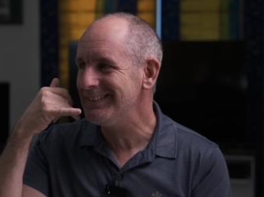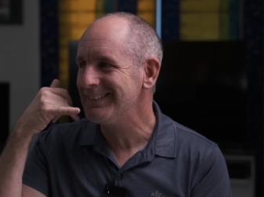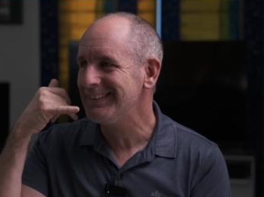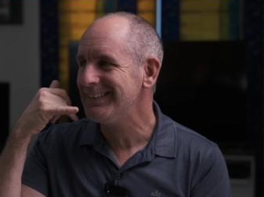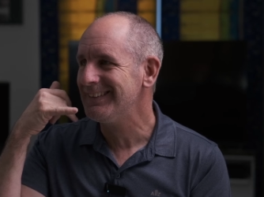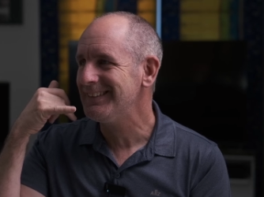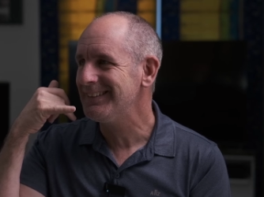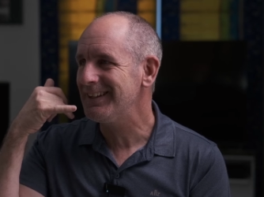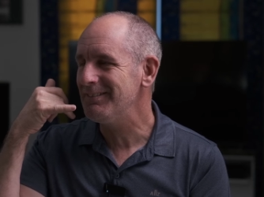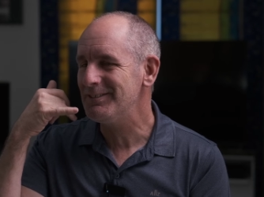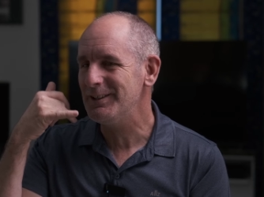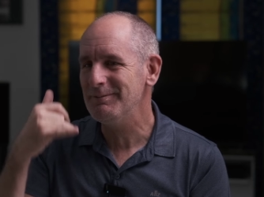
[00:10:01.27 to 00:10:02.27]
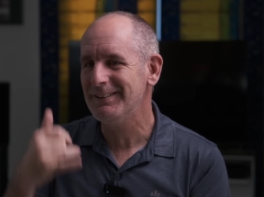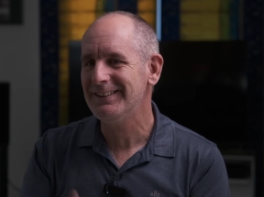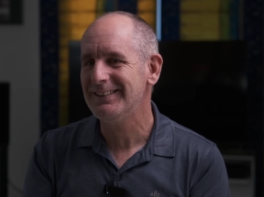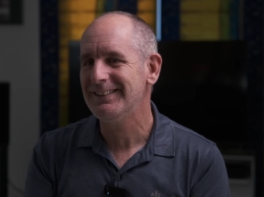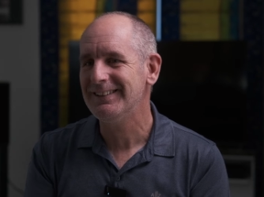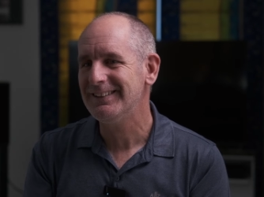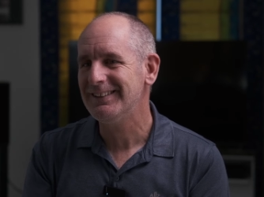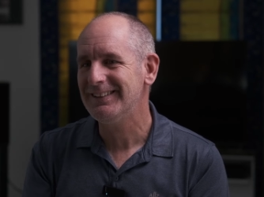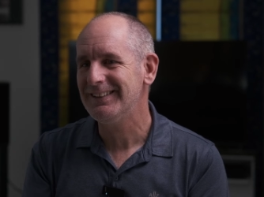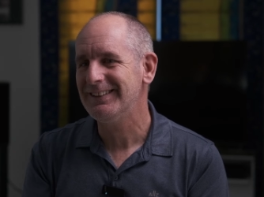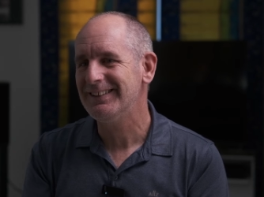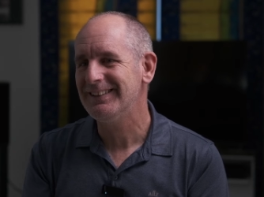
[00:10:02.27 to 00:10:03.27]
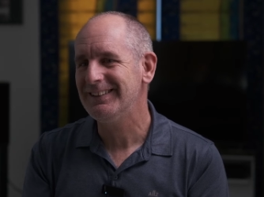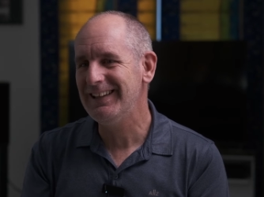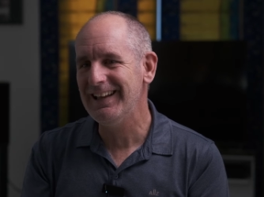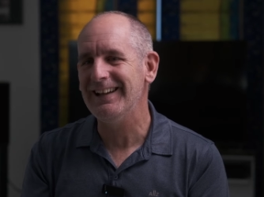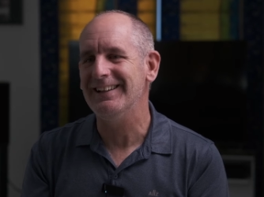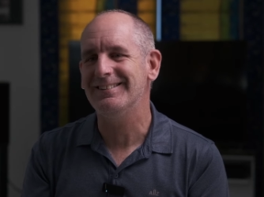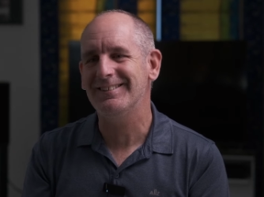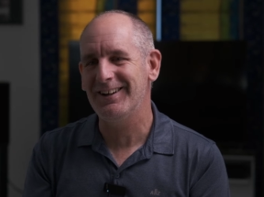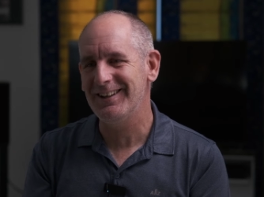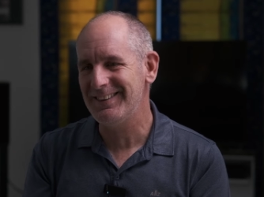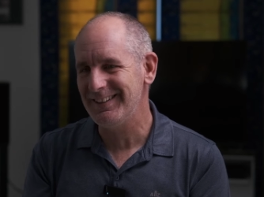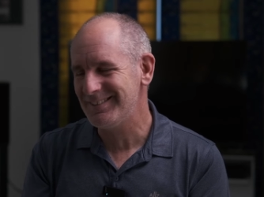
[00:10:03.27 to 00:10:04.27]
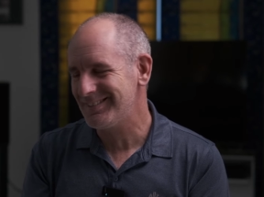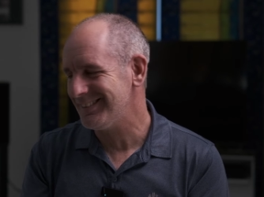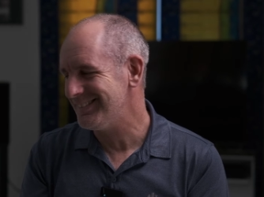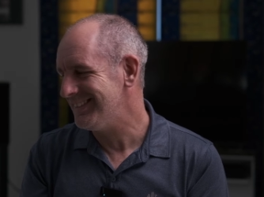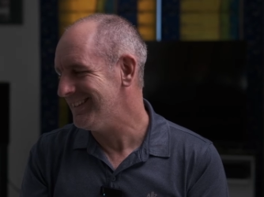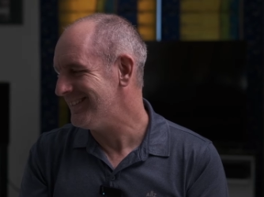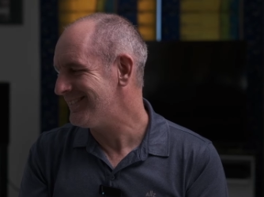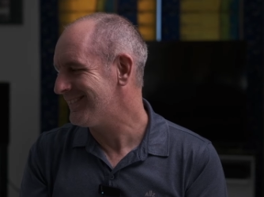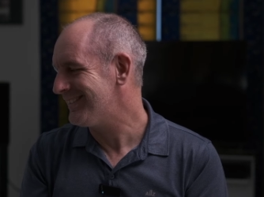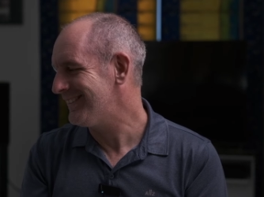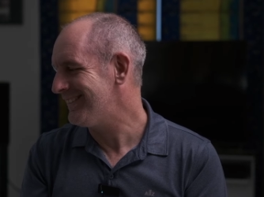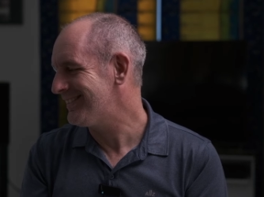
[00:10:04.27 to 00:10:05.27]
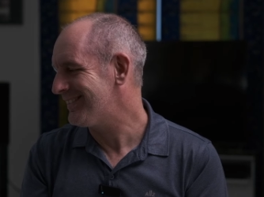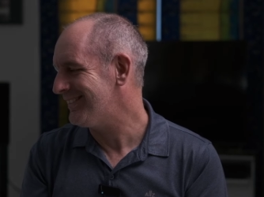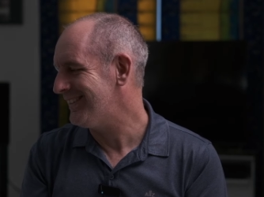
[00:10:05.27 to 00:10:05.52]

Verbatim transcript: Was he, come was he voting for a barber? Yes, I think so, yes, I think so.